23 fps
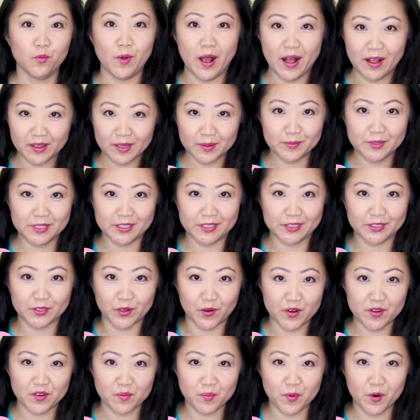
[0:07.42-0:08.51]
Welcome to the
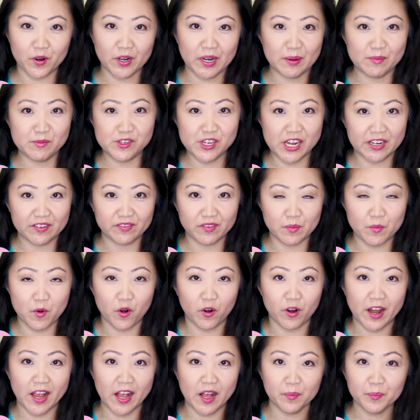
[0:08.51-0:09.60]
Sewing Report. I'm Jennifer
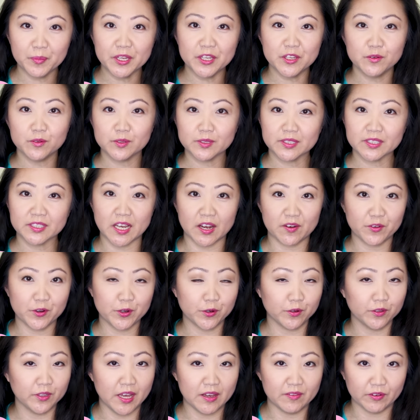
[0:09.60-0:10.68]
Moore, helping you discover
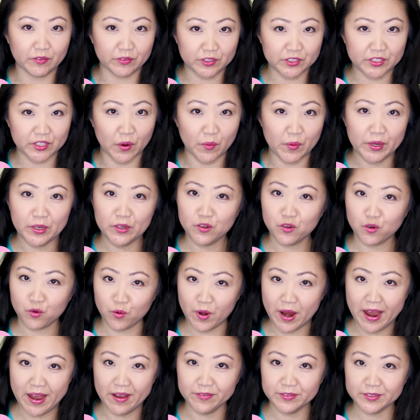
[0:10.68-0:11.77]
your love of sewing,
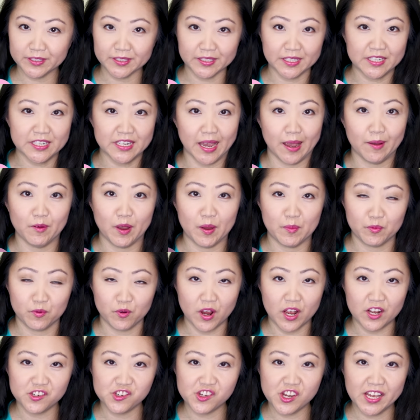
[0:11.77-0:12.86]
crafts, and DIY
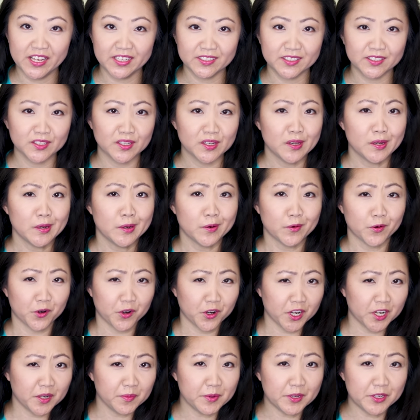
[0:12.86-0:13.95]
projects.
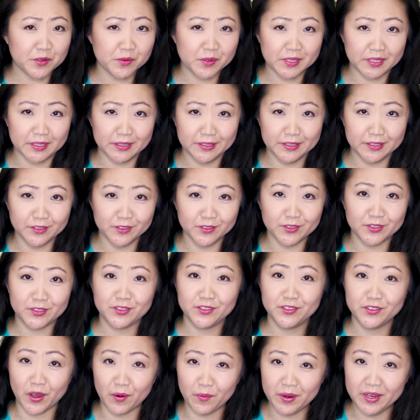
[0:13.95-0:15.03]
We're gonna be doing a little
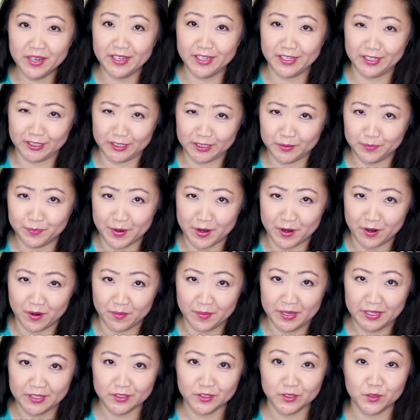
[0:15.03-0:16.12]
sewing
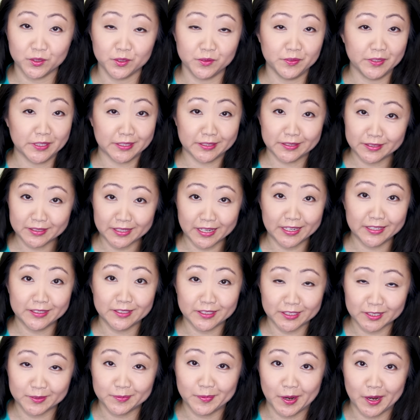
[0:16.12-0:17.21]
experiment, sort of like a science
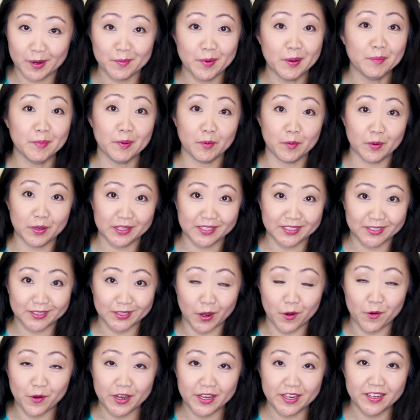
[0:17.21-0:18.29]
experiment, but with
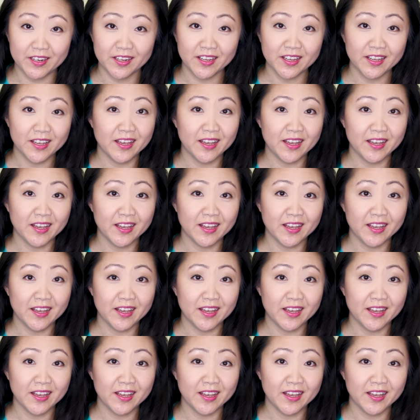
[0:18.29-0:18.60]
sewing.